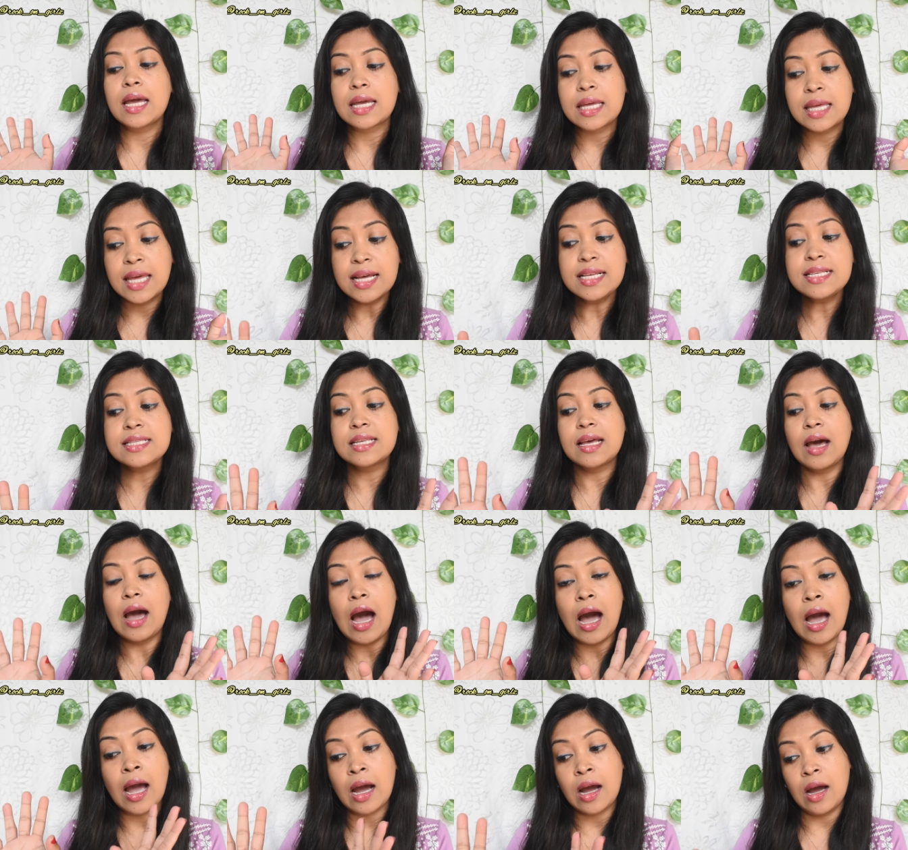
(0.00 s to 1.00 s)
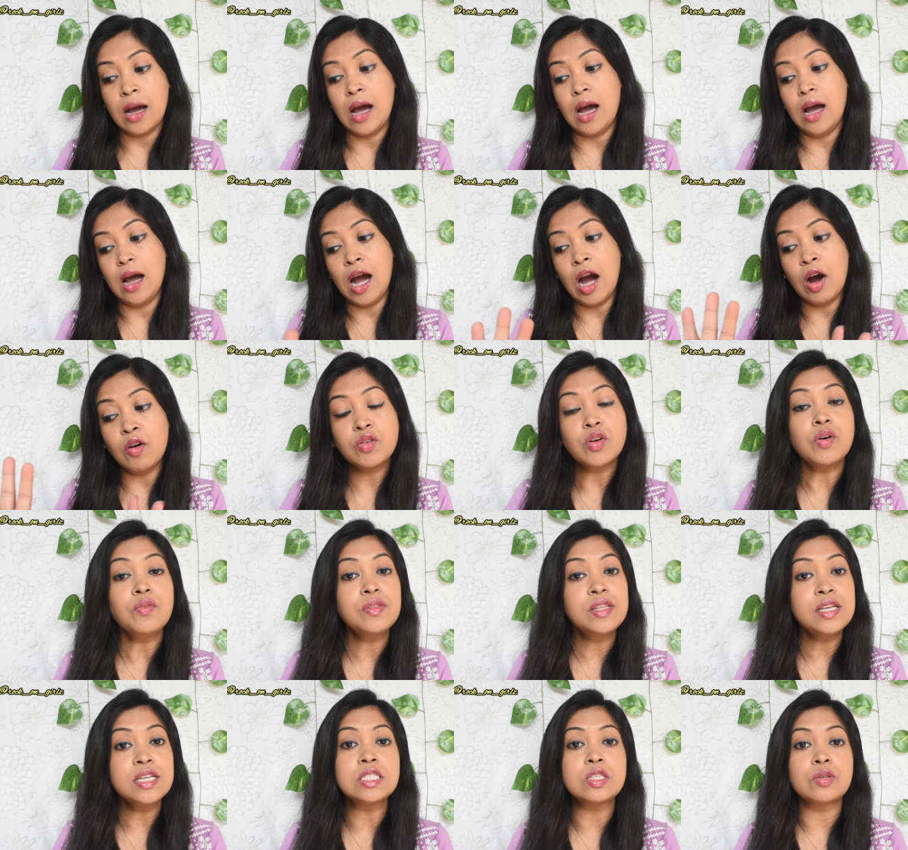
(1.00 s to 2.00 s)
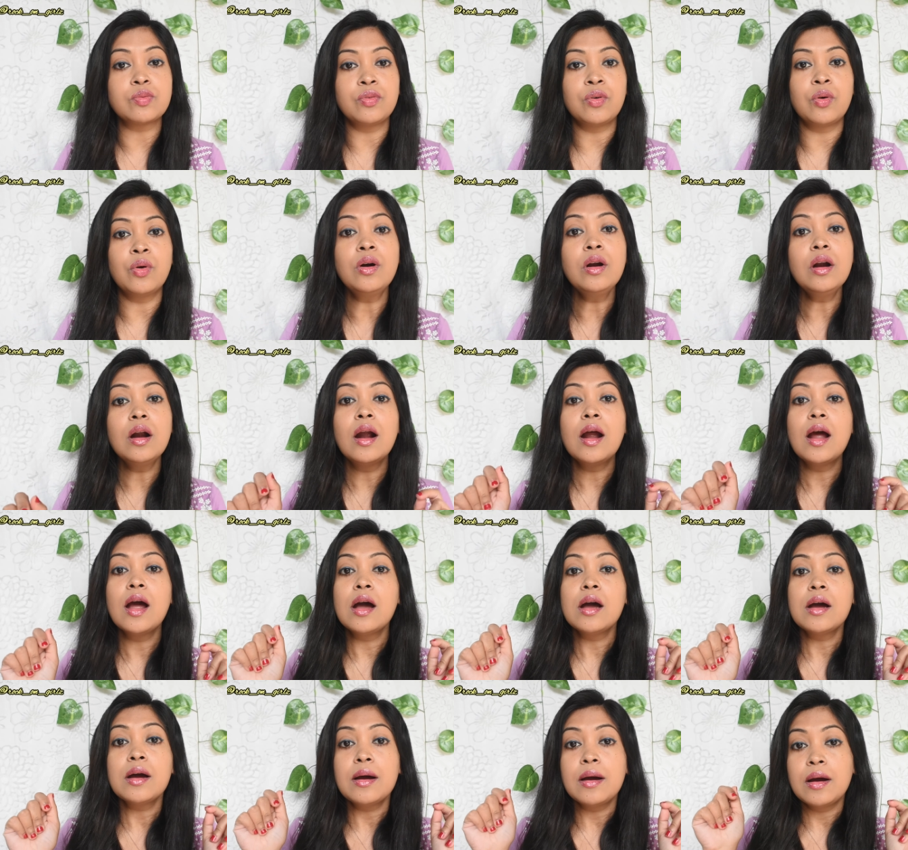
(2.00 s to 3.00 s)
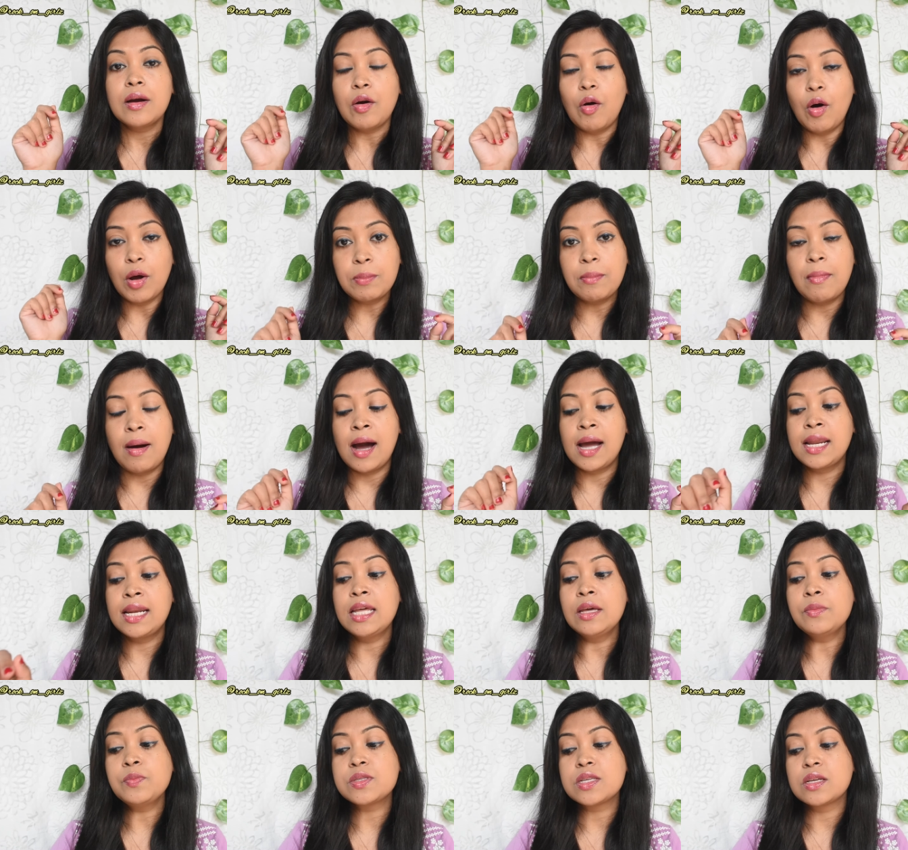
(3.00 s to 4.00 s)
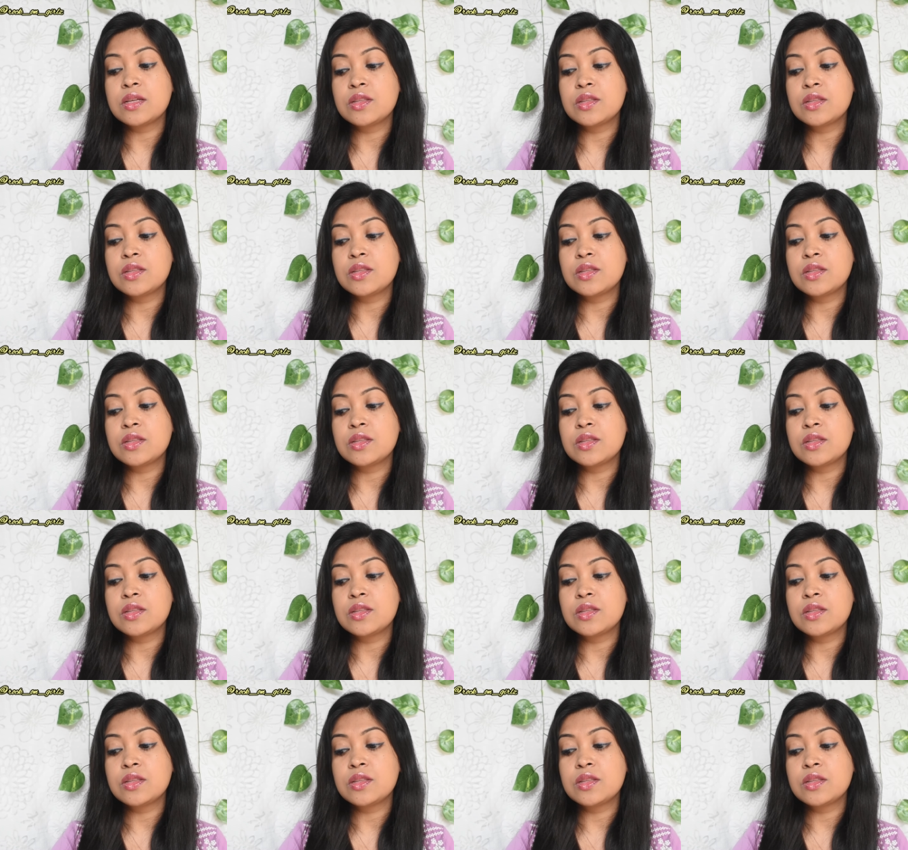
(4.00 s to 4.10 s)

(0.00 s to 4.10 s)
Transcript: yes uh, out of these four on my lips,